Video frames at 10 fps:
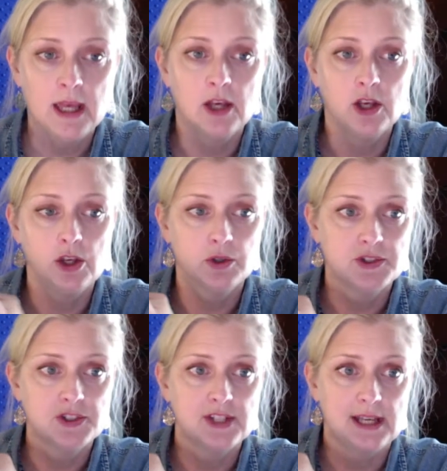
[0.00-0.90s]
you'll
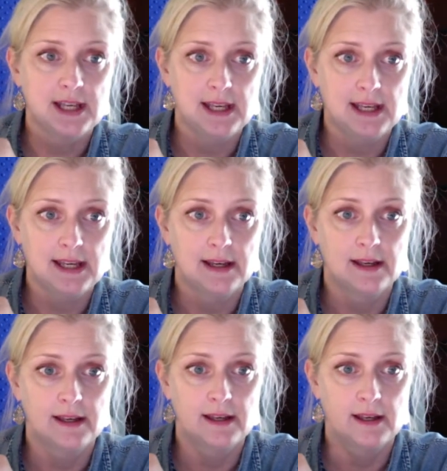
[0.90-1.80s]
see
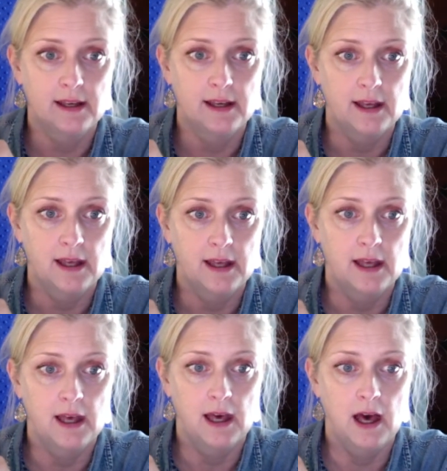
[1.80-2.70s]

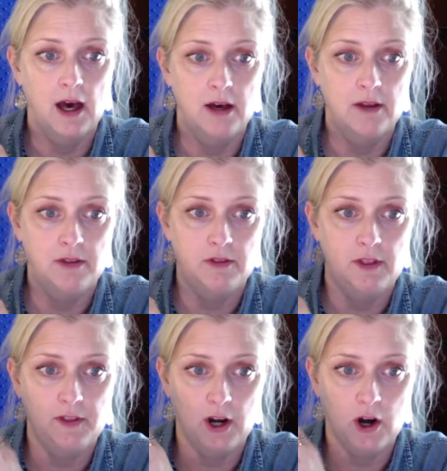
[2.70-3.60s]

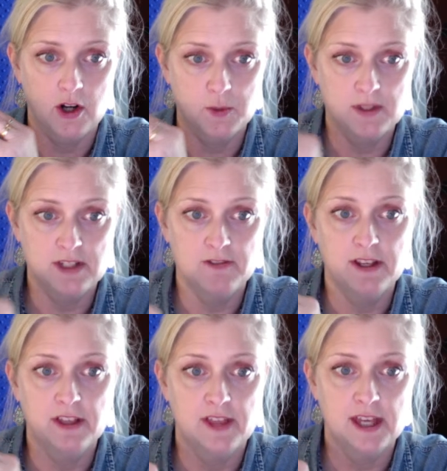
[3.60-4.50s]
that there are
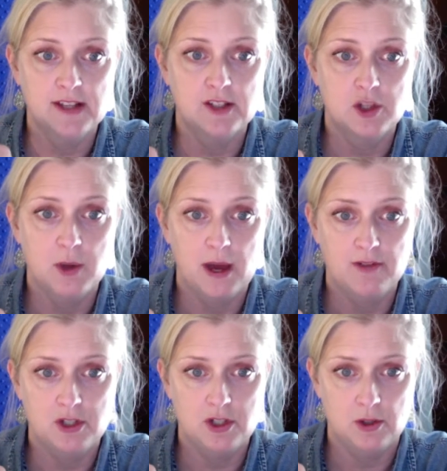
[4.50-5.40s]
specific things that you have
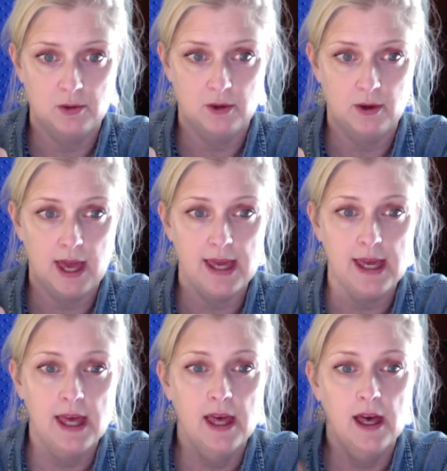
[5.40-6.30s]
to do, okay?
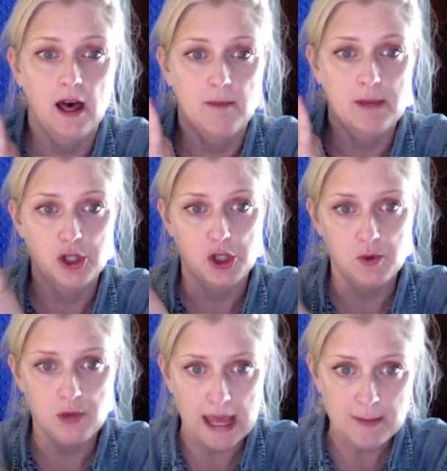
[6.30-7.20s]
Make sure you
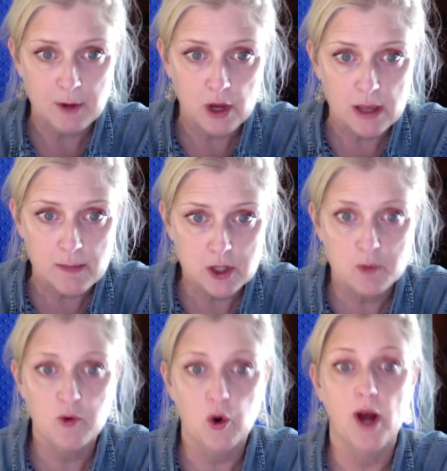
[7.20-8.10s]
name your image
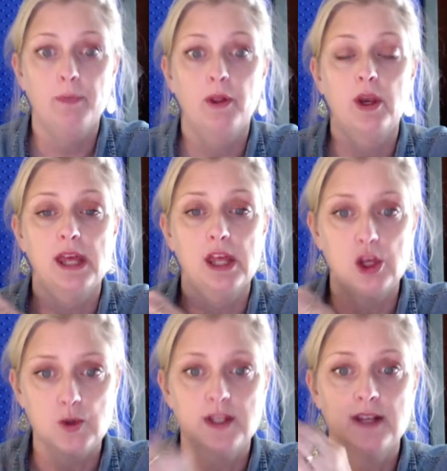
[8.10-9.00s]
before uploading it
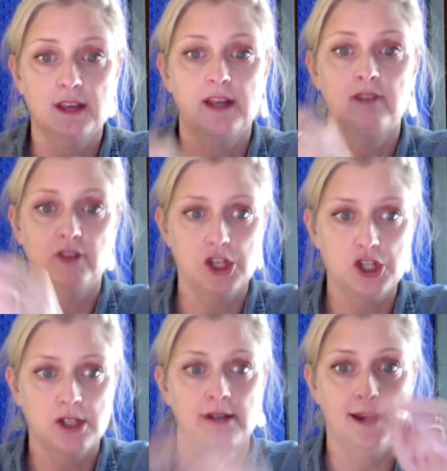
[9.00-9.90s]
using the
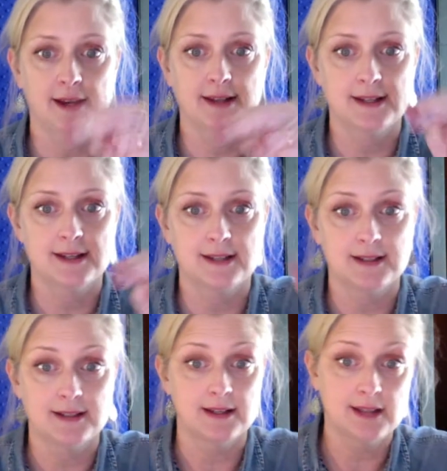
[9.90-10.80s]
convention
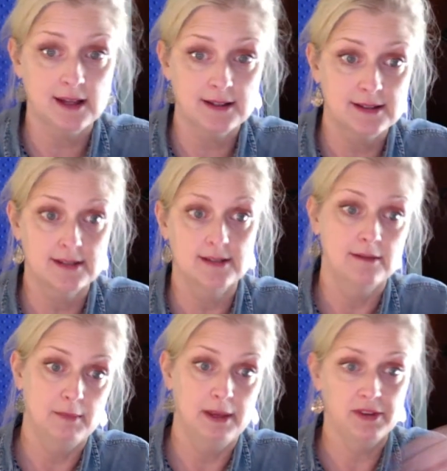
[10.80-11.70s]
XXXXX,
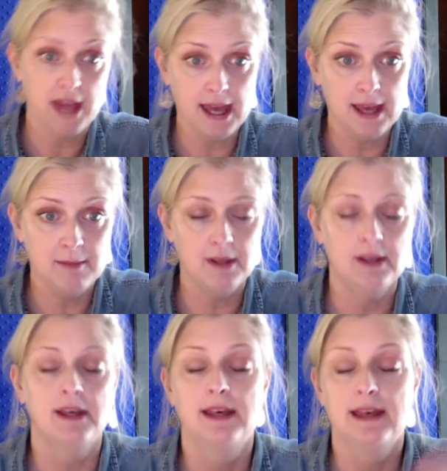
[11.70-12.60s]
myth name,
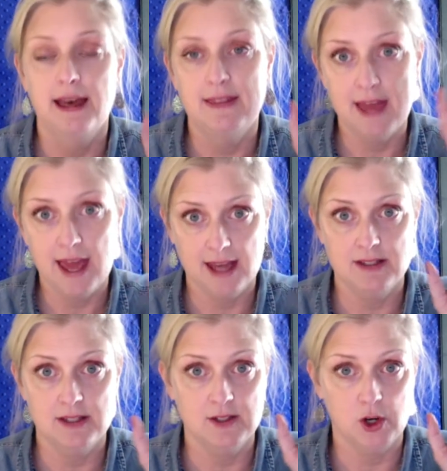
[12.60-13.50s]
and the
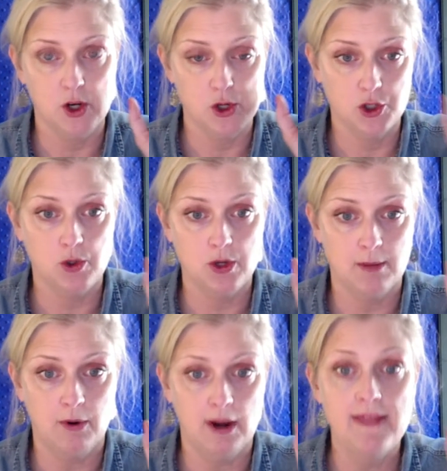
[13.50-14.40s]
X's are your student
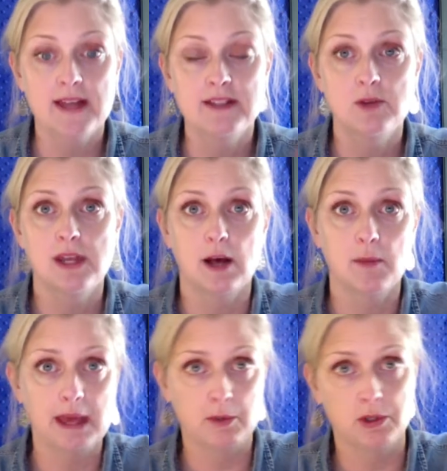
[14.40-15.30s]
number. And that's so that I'll
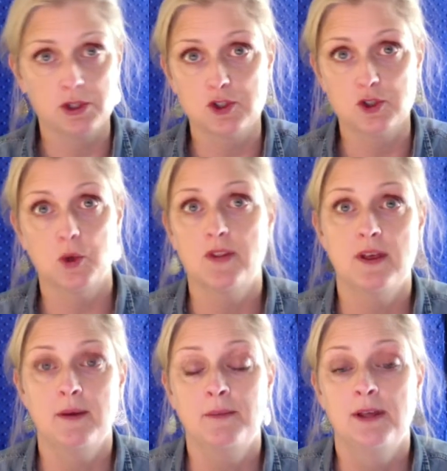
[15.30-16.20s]
be able to sort
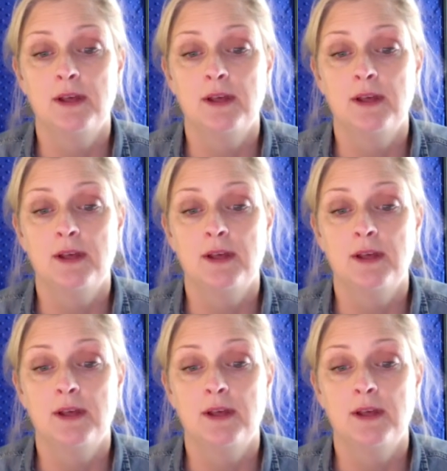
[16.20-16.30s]
them